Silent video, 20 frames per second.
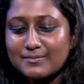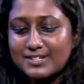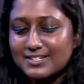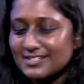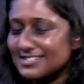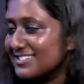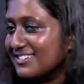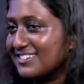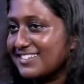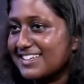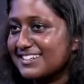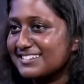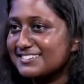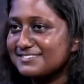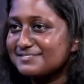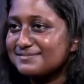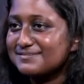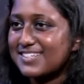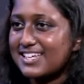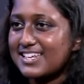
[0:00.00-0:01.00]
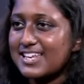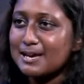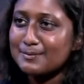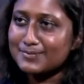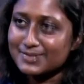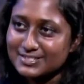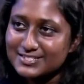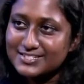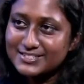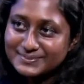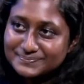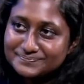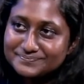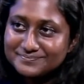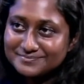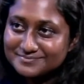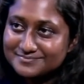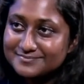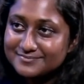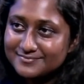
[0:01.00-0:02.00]
and so that happened.
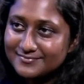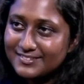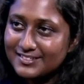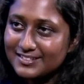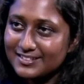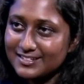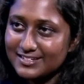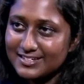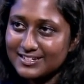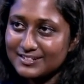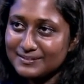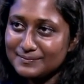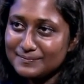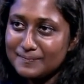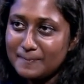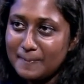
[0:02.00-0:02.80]
Yeah.